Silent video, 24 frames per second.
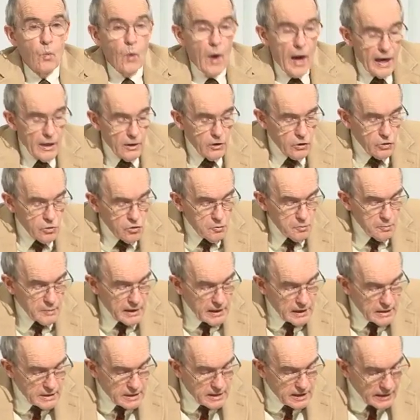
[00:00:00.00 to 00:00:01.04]
when you
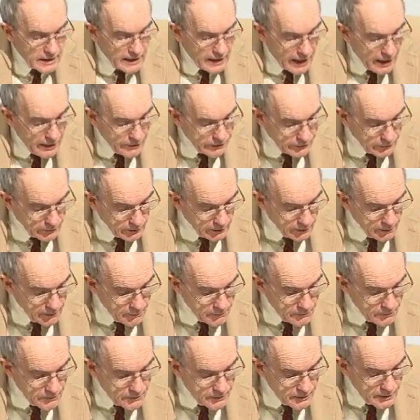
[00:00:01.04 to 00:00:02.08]
meet together,
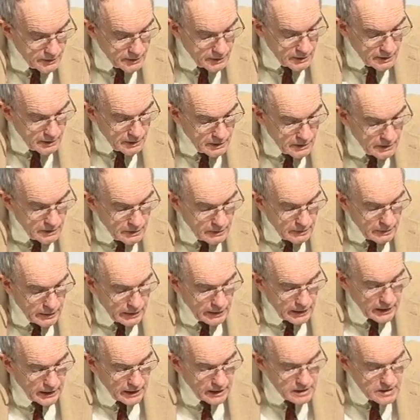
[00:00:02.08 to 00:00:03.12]

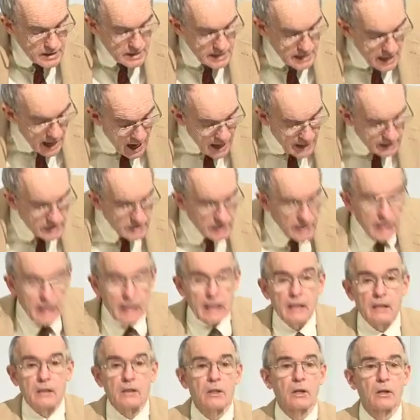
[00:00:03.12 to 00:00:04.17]
it is not to
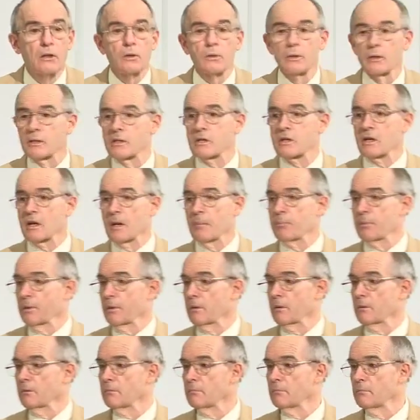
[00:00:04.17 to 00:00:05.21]
eat the Lord's
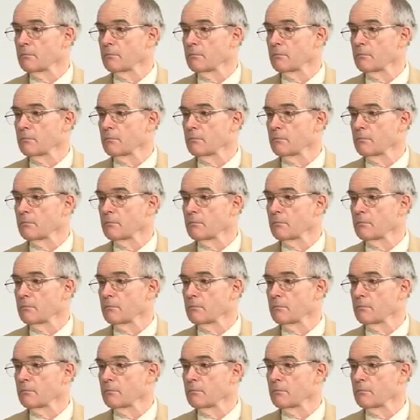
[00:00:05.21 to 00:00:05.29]
Supper.